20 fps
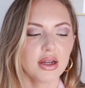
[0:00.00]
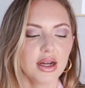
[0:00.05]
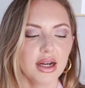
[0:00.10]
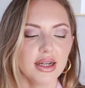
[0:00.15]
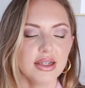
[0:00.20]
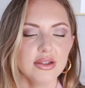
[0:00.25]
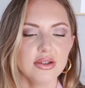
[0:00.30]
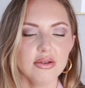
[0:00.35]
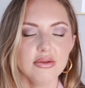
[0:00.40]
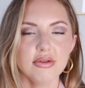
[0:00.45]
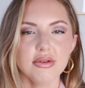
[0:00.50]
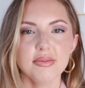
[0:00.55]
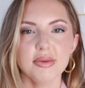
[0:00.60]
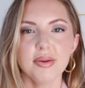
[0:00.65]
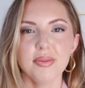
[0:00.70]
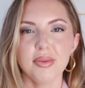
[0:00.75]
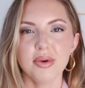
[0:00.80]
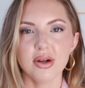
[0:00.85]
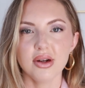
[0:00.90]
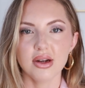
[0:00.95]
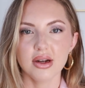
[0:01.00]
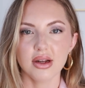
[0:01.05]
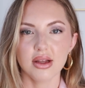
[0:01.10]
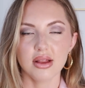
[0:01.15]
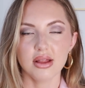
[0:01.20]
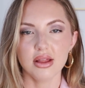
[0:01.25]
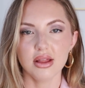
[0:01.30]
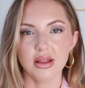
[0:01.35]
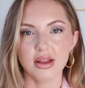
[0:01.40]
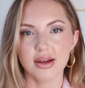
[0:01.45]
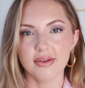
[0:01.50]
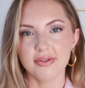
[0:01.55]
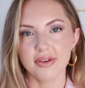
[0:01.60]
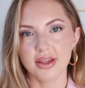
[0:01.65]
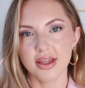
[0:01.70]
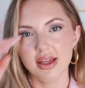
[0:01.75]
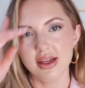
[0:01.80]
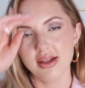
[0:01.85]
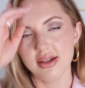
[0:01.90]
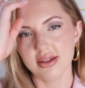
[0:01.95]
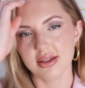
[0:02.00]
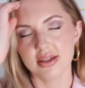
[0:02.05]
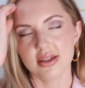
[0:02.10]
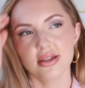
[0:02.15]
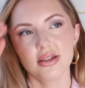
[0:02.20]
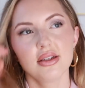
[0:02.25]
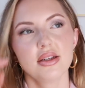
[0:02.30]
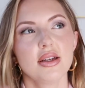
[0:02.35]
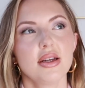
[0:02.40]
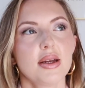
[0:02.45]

I don't remember loving it,